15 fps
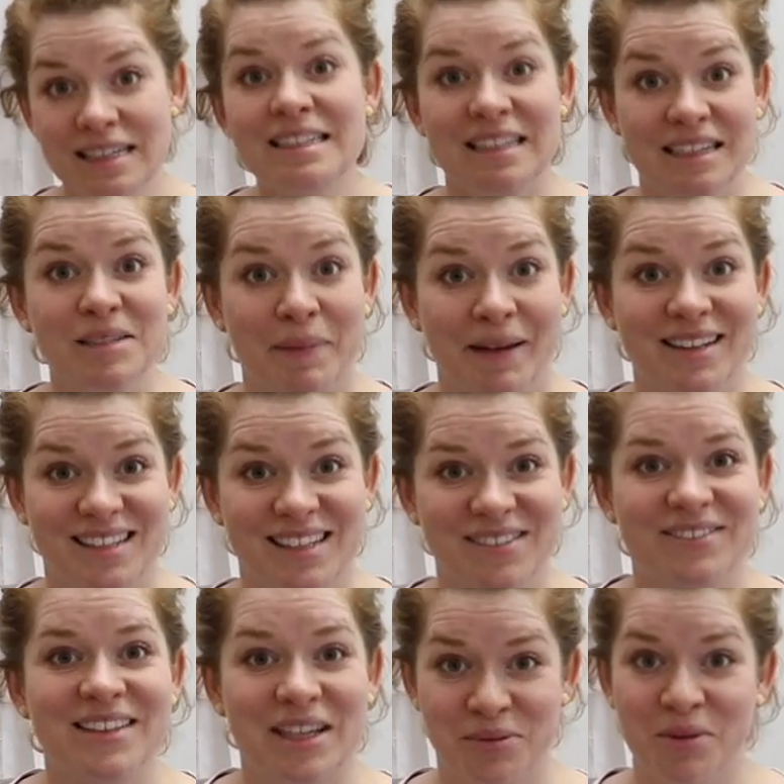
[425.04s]
is
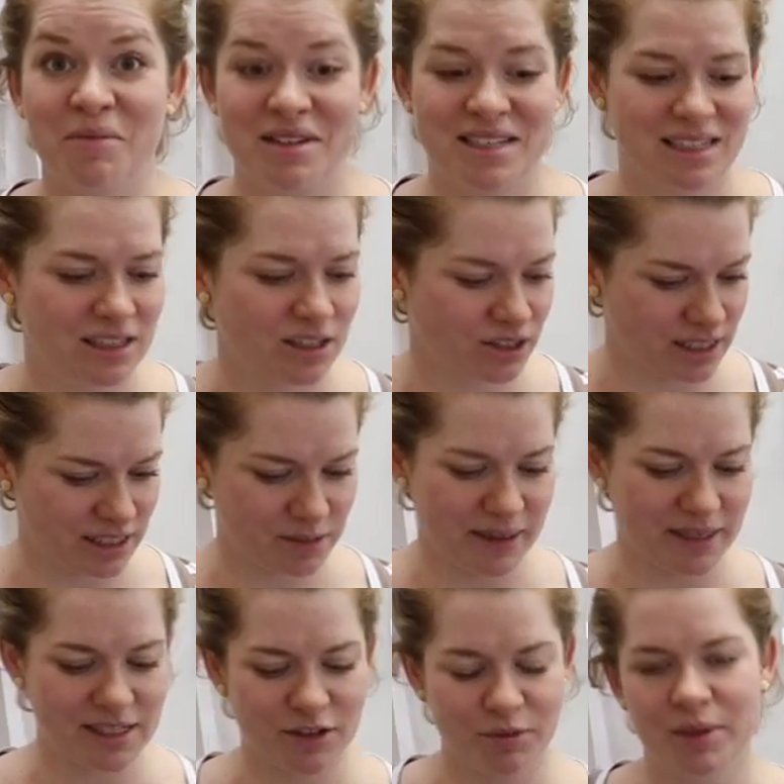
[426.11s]
expensive. That's one reason it looked
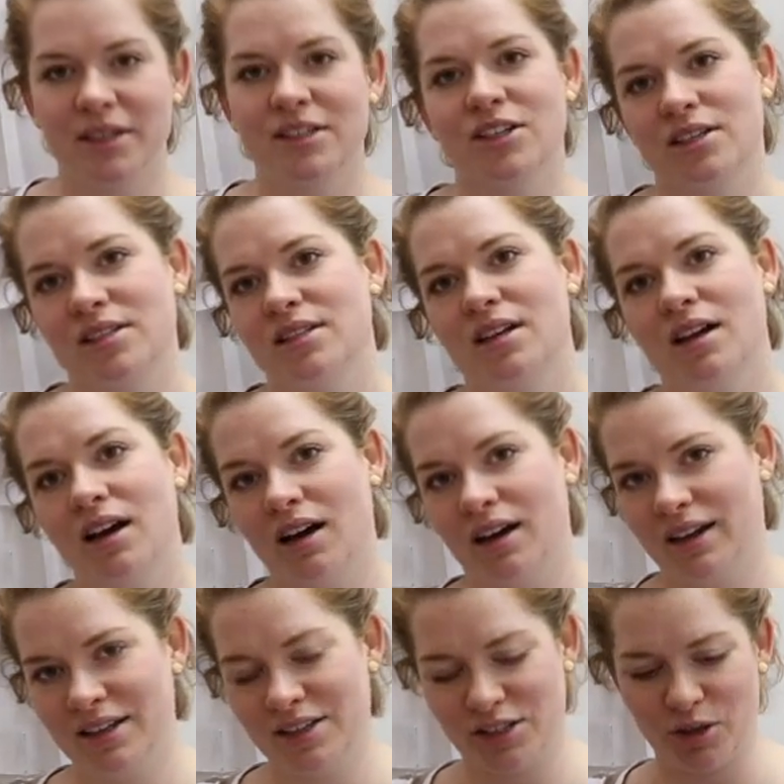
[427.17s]
expensive, but it just,
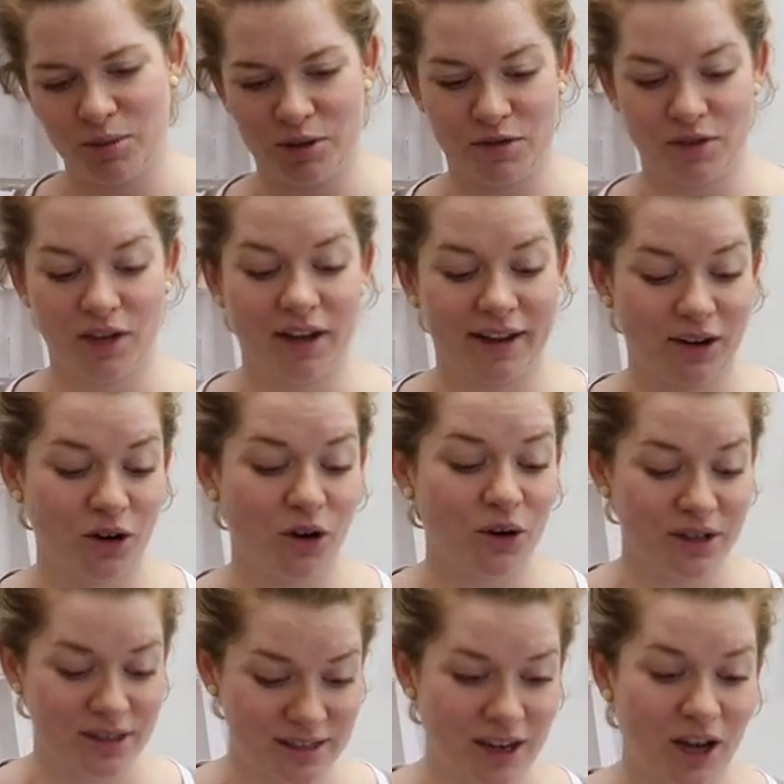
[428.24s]
it's so beautiful.
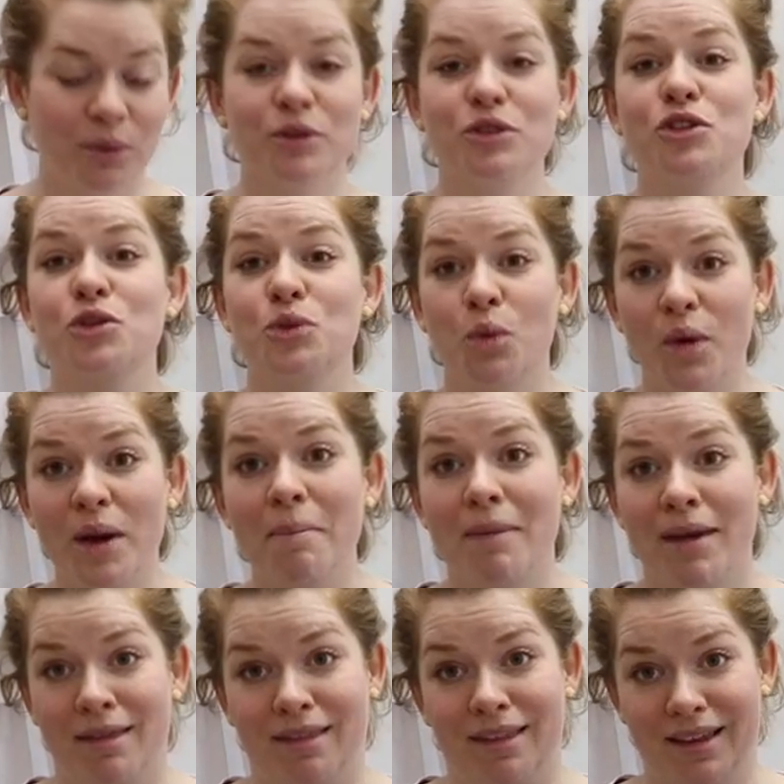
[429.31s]
Honestly, I would swim
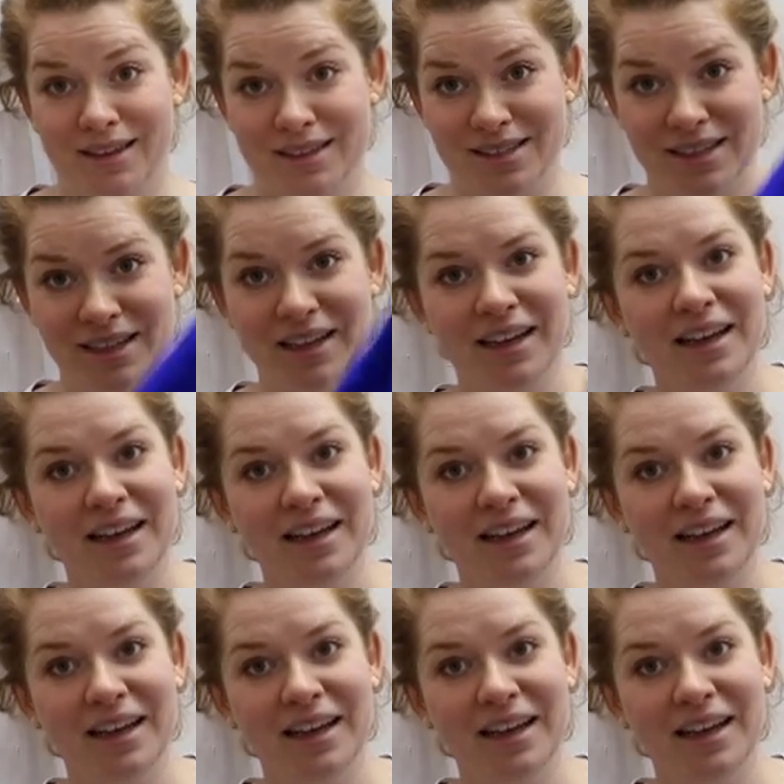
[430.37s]
in this.